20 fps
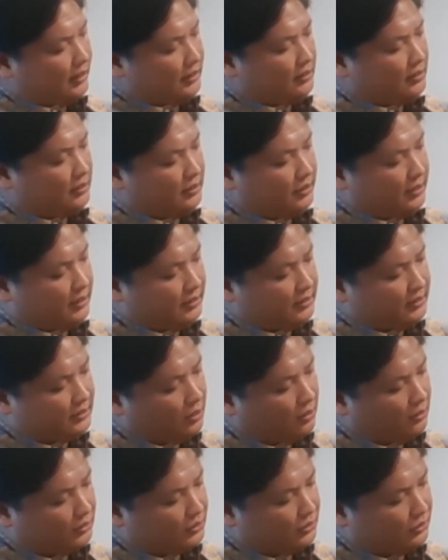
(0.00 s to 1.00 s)
And
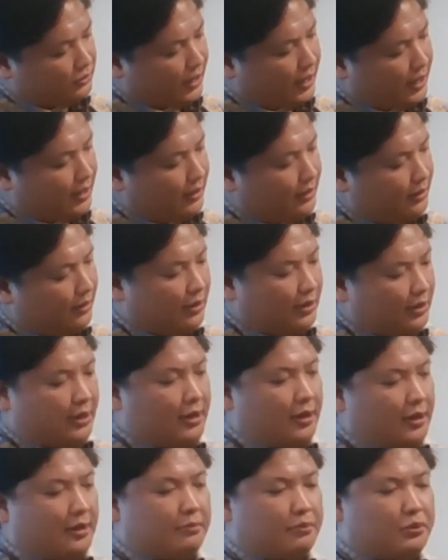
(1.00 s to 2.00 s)
there's also a
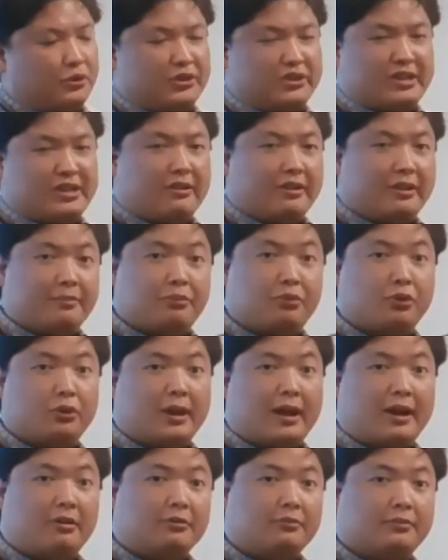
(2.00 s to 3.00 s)
push down and
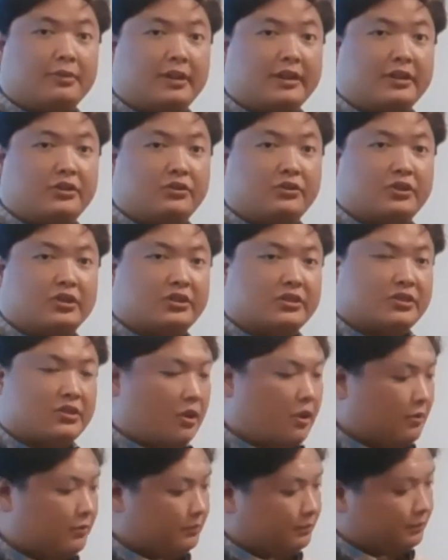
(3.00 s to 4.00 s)
pull out, like you just
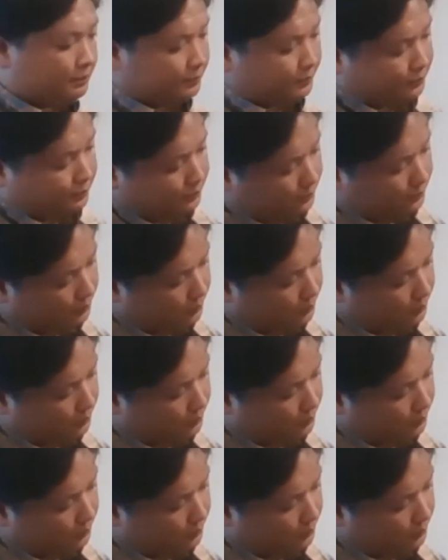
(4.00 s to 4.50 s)
saw.